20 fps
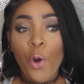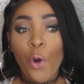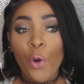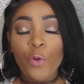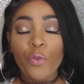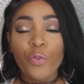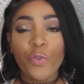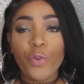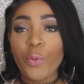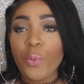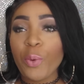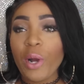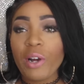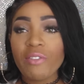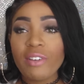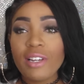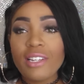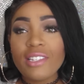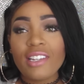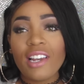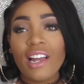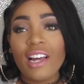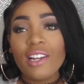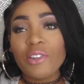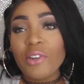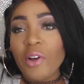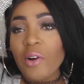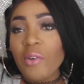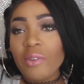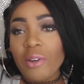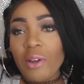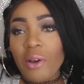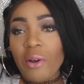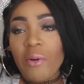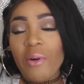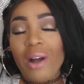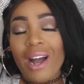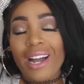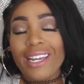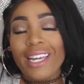For what reason, I don't
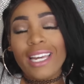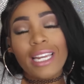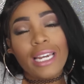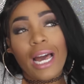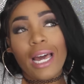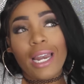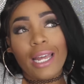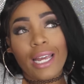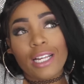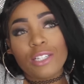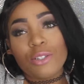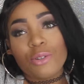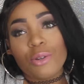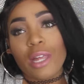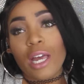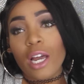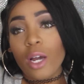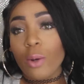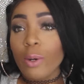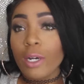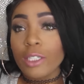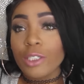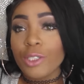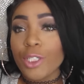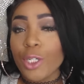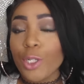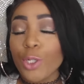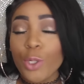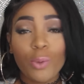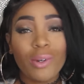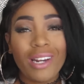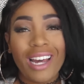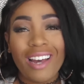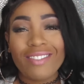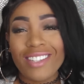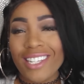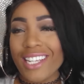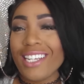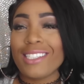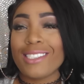know. I cannot answer that question. You would
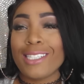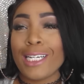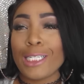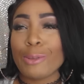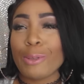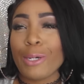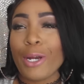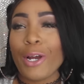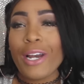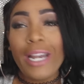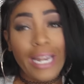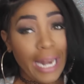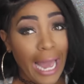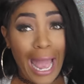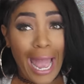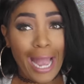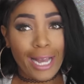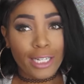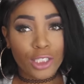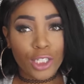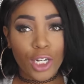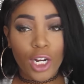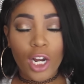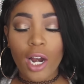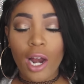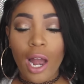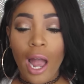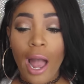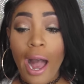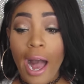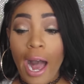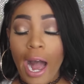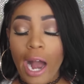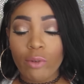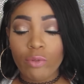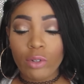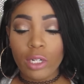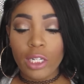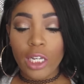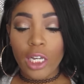have to get in touch with her and ask her.
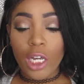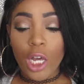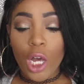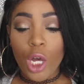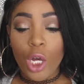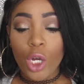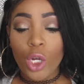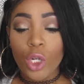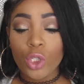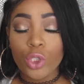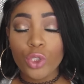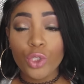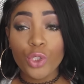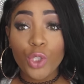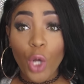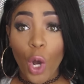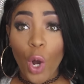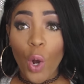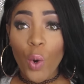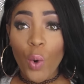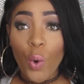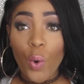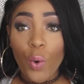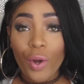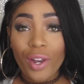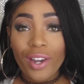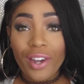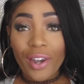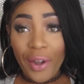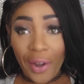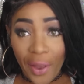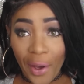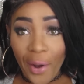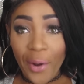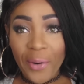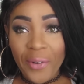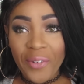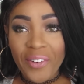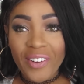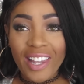I really don't
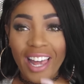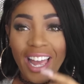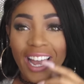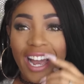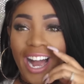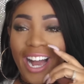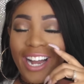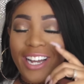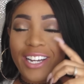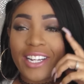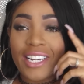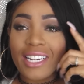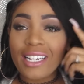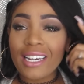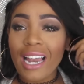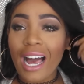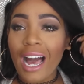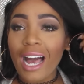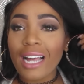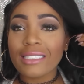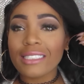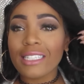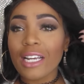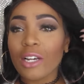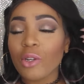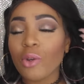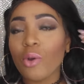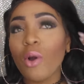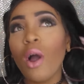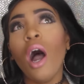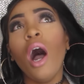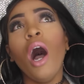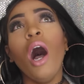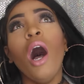know. Like, I could not tell you.